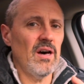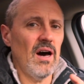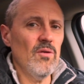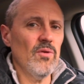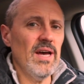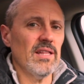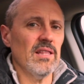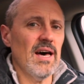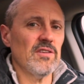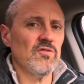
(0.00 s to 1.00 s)
I read
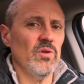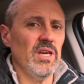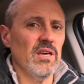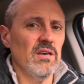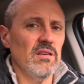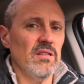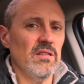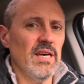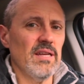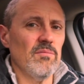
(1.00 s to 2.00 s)
last week
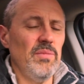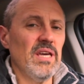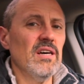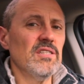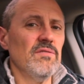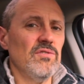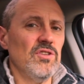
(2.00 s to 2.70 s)
that because of